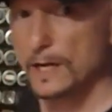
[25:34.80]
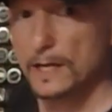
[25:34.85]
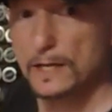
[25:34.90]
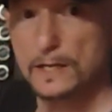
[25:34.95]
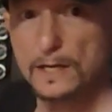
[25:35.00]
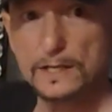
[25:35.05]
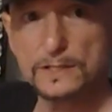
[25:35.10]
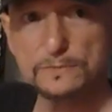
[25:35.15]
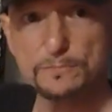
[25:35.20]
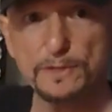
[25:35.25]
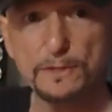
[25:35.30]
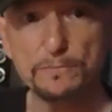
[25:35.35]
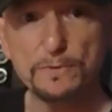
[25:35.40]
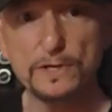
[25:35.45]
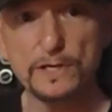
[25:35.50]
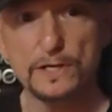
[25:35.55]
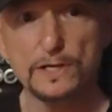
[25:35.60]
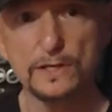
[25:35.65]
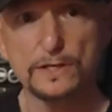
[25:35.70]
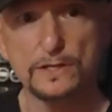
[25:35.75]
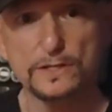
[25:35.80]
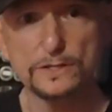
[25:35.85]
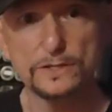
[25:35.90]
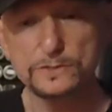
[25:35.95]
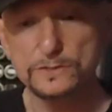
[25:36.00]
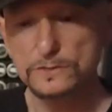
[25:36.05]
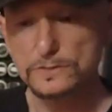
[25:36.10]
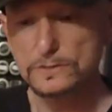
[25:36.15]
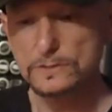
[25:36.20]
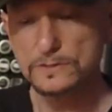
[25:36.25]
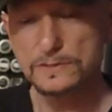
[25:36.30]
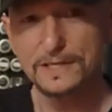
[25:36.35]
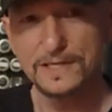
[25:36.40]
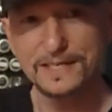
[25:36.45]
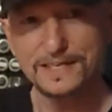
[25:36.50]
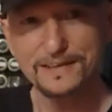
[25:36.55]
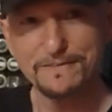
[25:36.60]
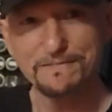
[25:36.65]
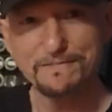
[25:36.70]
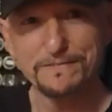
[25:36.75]
I spent money on this.
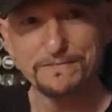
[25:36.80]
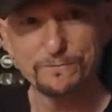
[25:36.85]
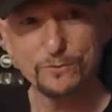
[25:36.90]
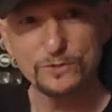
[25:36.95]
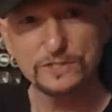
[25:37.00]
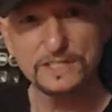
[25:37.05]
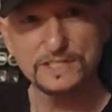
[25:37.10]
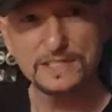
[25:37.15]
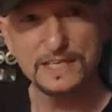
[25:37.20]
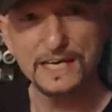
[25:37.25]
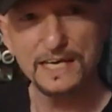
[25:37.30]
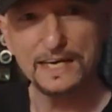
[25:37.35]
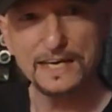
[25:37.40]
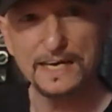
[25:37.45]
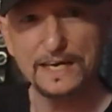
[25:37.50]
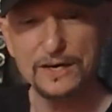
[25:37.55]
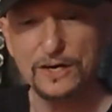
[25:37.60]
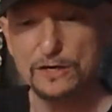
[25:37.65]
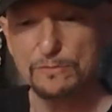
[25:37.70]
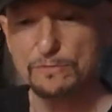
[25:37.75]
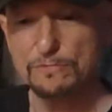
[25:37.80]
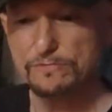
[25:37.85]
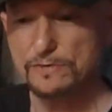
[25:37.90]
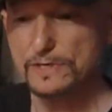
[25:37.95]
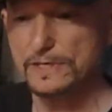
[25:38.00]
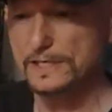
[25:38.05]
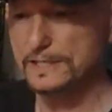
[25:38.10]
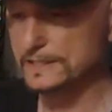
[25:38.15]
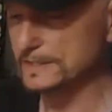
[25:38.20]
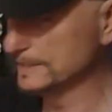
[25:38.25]
$14.99 at Harbor Freight.